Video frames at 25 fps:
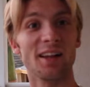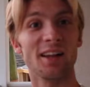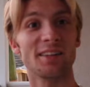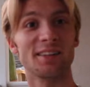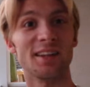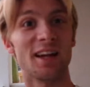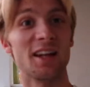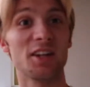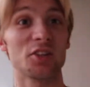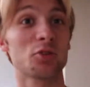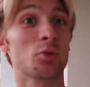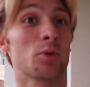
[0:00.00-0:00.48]

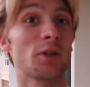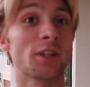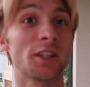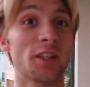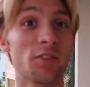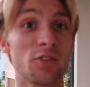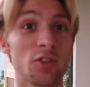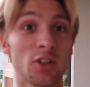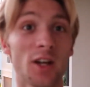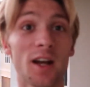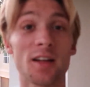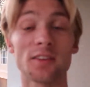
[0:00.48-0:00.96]
Today I just want to
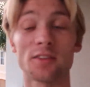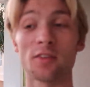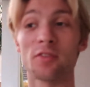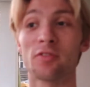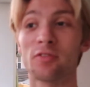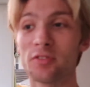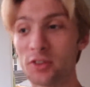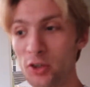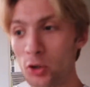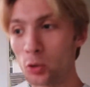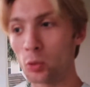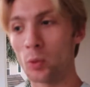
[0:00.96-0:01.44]
give you guys a
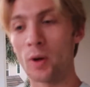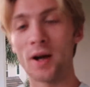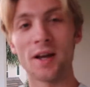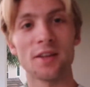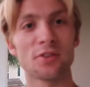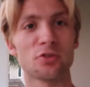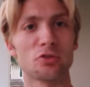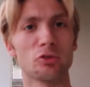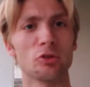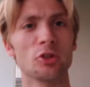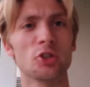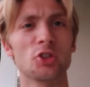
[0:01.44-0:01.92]
few
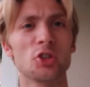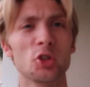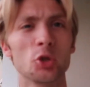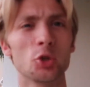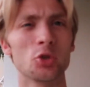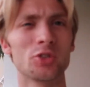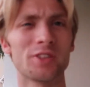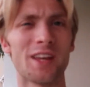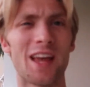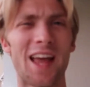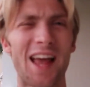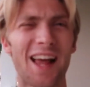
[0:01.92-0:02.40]
ways to
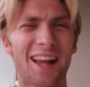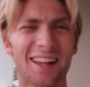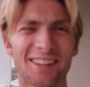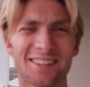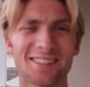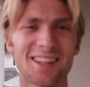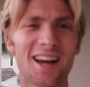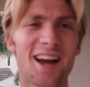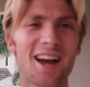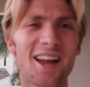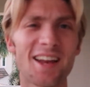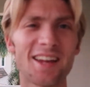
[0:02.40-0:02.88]
reduce
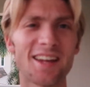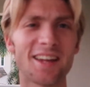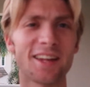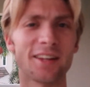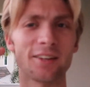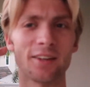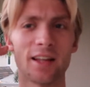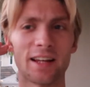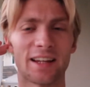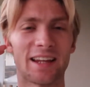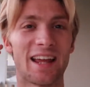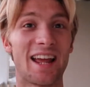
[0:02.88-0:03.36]

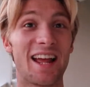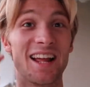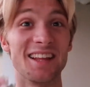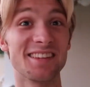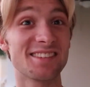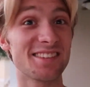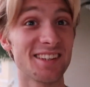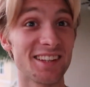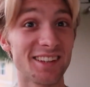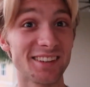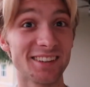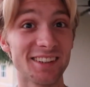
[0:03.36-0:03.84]
anxiety like
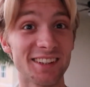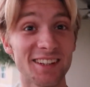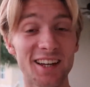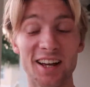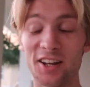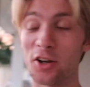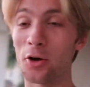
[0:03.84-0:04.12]
instantly.